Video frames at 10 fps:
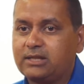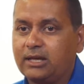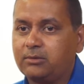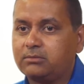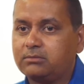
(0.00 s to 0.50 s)

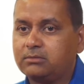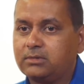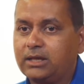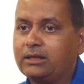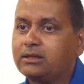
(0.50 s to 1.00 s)

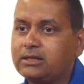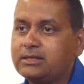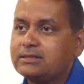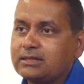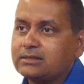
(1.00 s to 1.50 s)
them
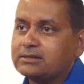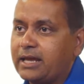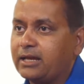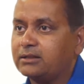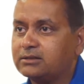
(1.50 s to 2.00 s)
increase the
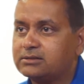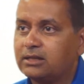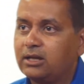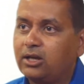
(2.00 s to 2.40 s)
sales